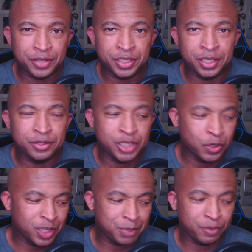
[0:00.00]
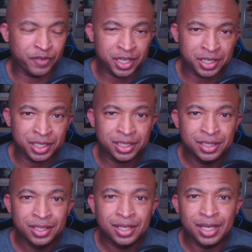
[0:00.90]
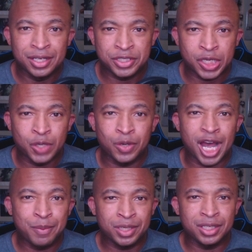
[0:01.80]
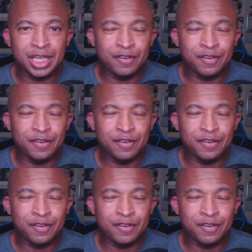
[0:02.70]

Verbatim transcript: there don't like profanity, and so I'm going to,